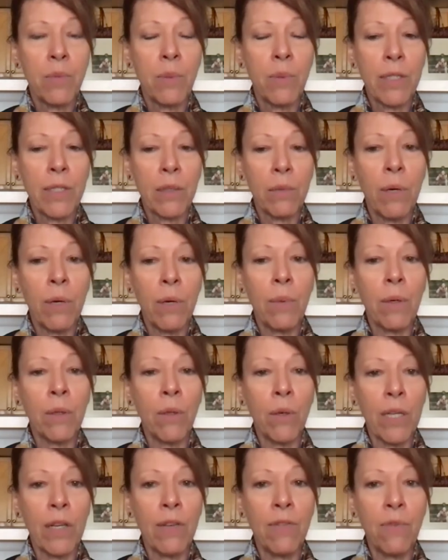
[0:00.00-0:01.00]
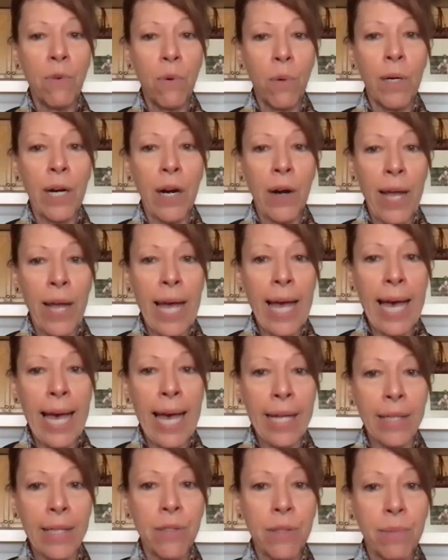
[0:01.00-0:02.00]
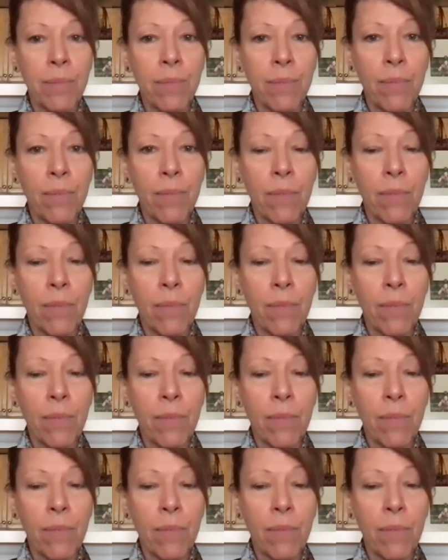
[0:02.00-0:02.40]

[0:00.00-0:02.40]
is what we're looking for in our ads.